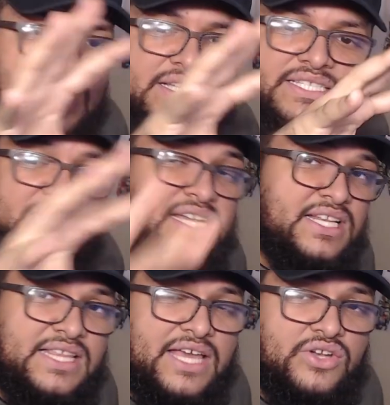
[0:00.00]
There's none
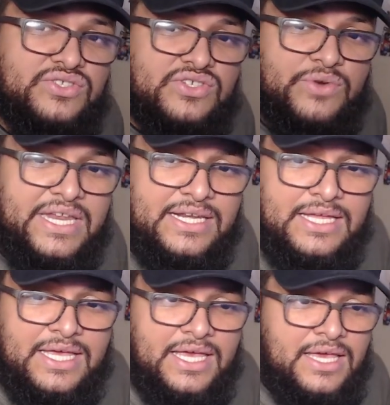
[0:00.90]
of that on the screen.
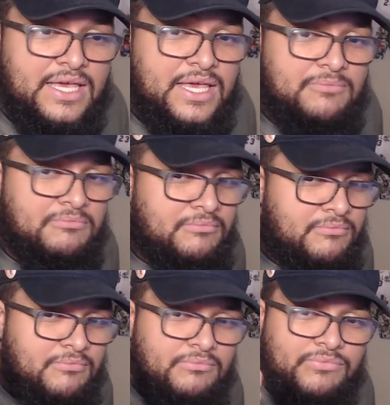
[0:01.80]

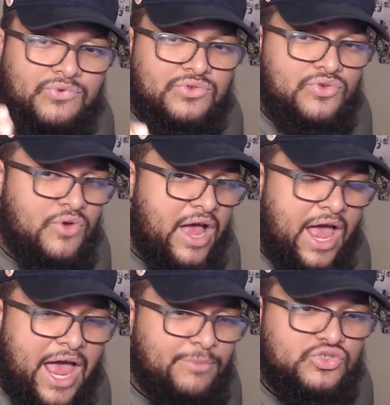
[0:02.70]
So
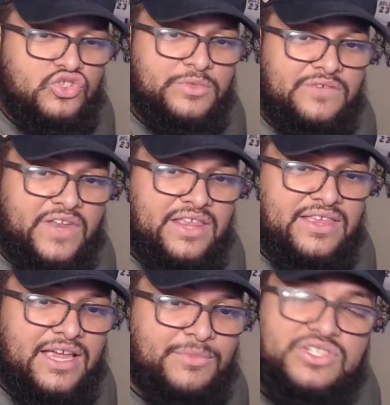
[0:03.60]
I'm assuming, if
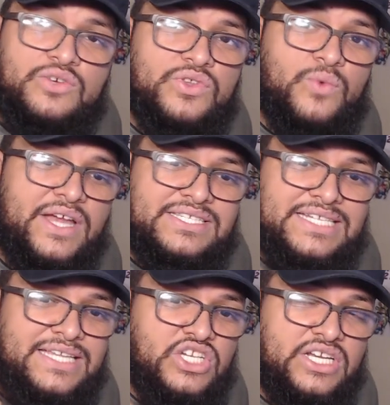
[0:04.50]
anything, I'm going to deal with
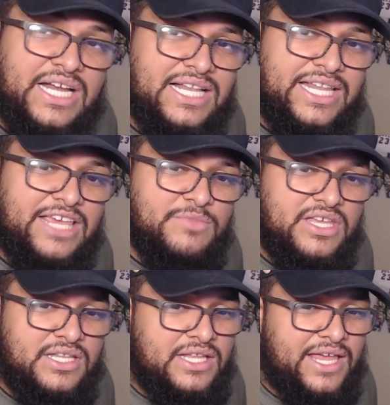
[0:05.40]
YG and they're going to claim
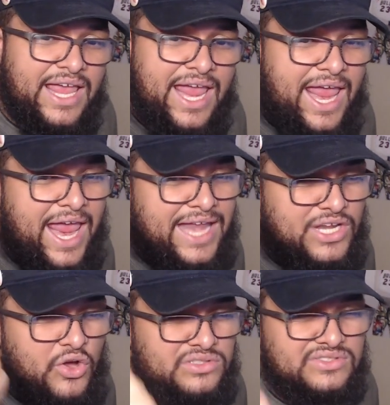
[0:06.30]
it. And
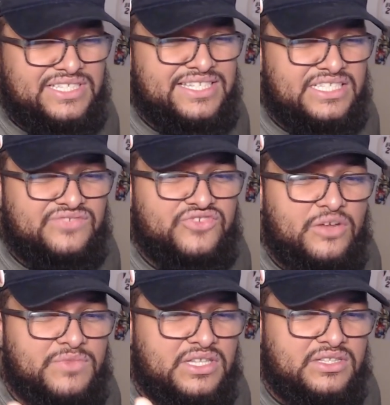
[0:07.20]
it also says it's
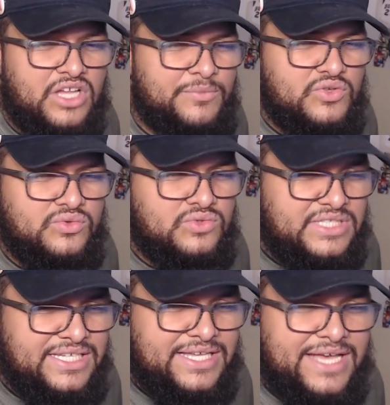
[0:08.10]
from the
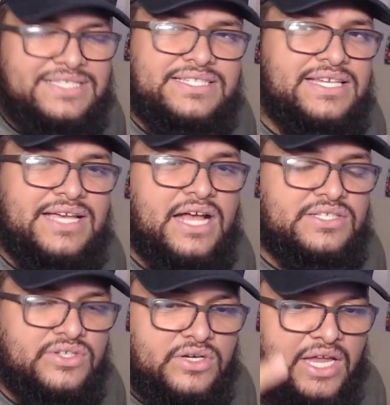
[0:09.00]
WDSD
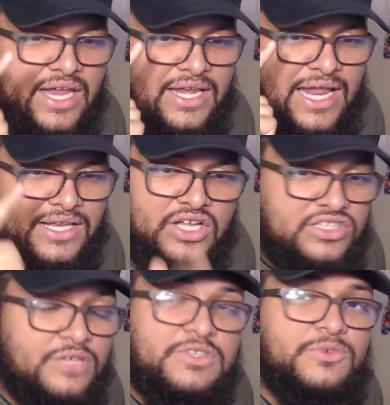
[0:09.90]
concert. And I
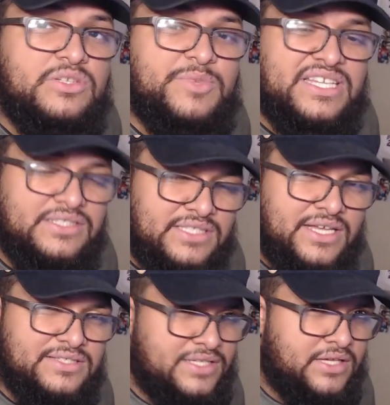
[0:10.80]
looked up
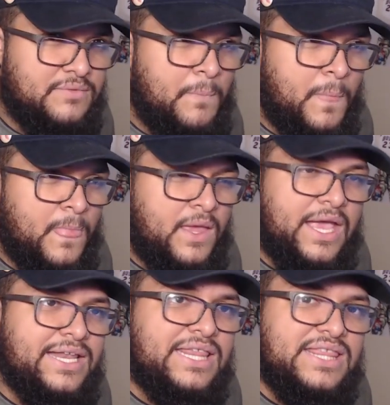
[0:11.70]
WDSD.
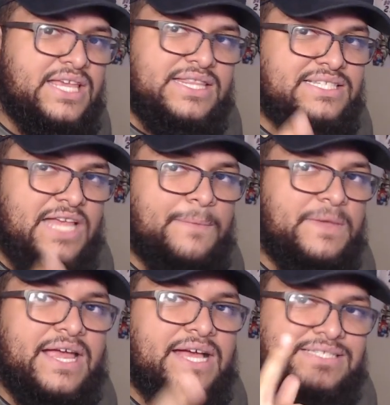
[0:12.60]
And I think that's
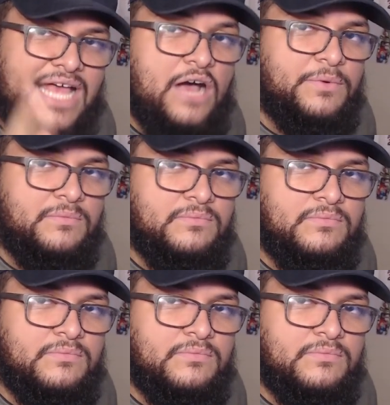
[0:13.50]
Epik High's album.